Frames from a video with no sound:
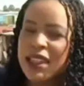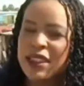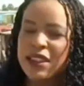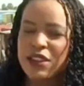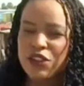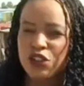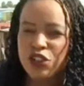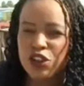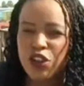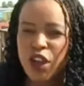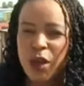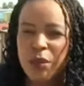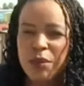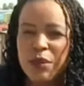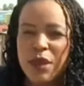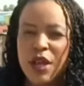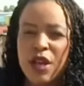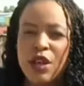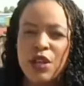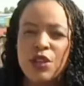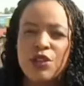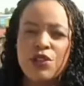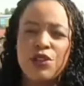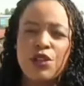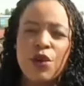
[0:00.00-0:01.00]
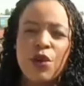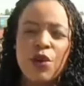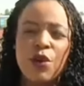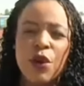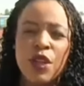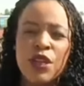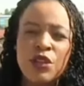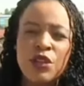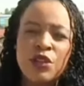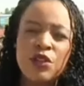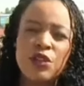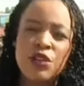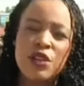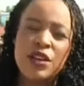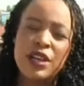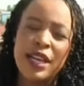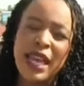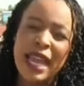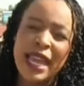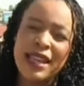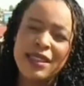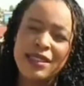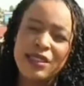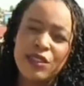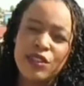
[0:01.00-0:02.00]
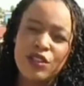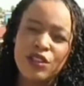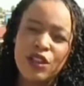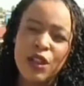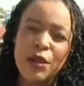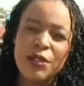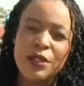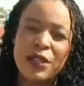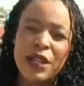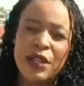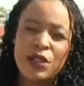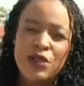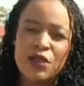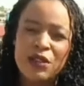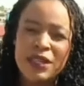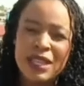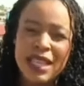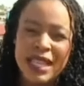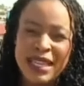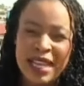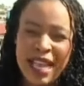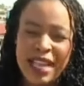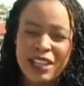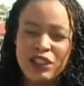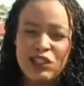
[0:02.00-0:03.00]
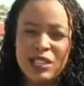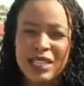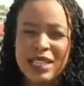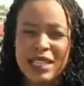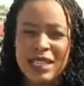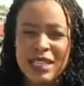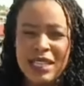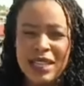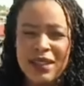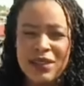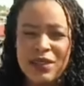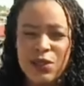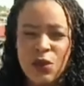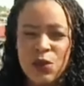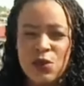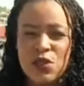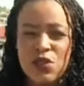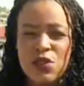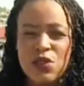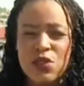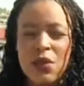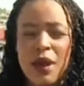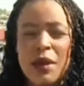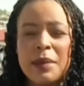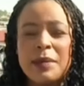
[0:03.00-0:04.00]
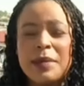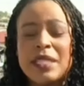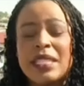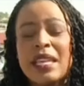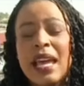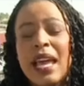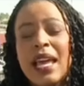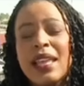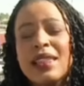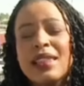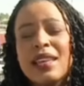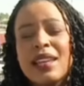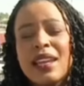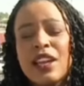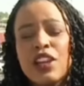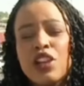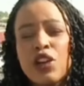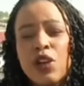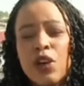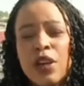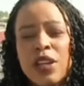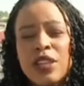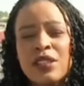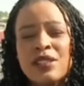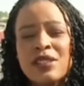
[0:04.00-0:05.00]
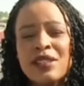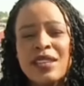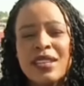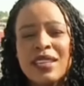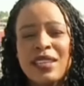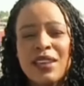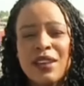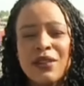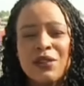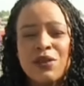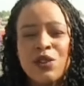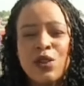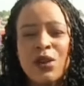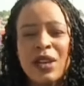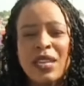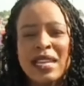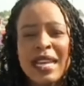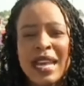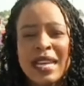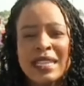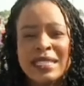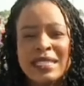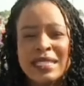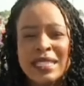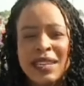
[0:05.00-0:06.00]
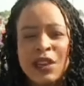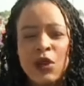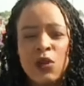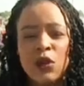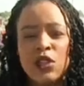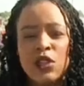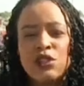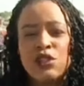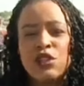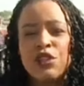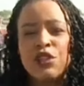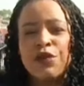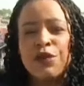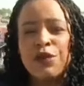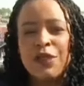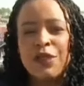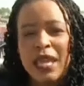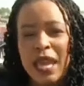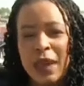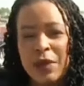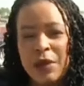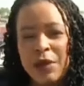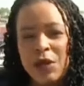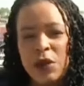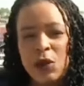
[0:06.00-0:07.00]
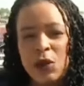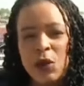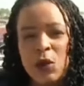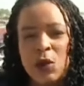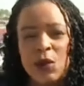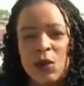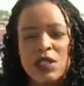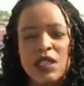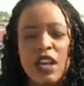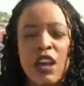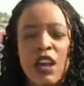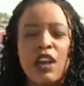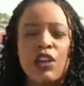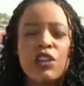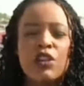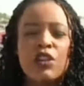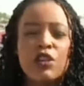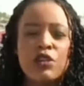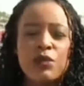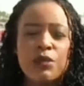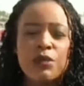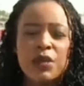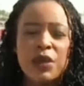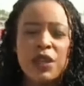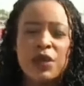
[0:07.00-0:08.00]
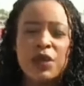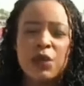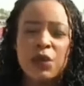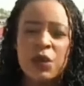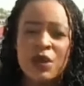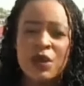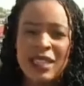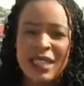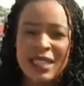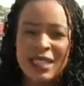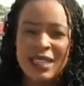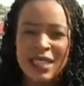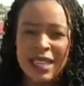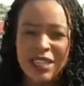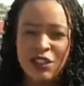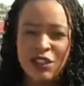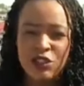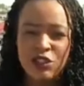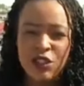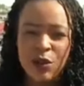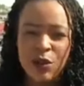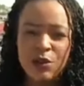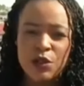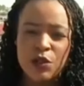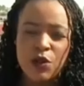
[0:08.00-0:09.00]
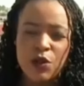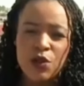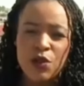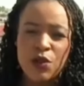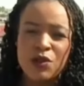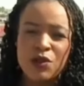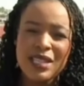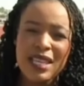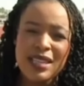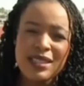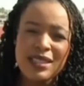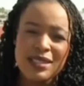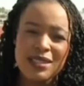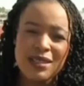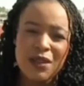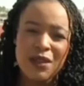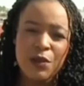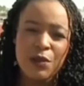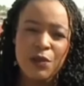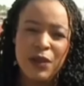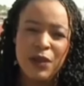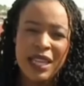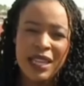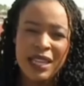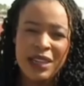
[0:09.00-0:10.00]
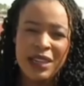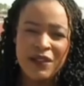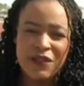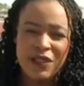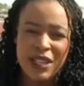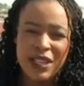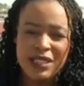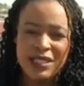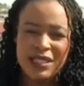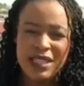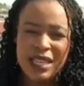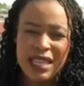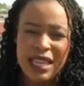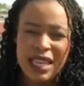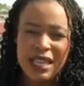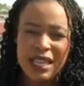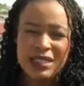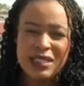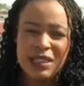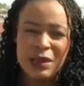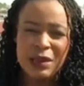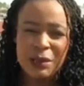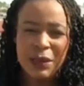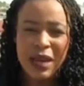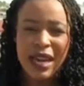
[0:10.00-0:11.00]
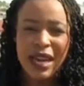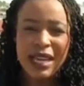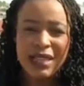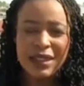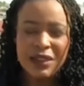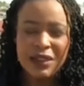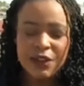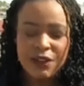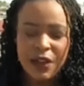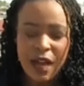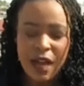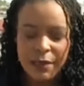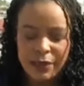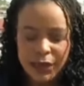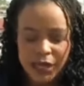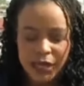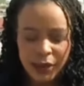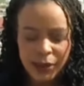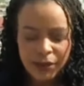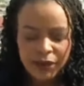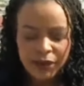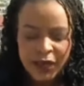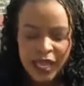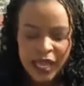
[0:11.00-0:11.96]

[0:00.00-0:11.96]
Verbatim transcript: the shop. So when you're at the shop, then you can actually get those swabs that are going to give you an idea what sort of chemicals could be within that shop. So those are still being investigated by the family.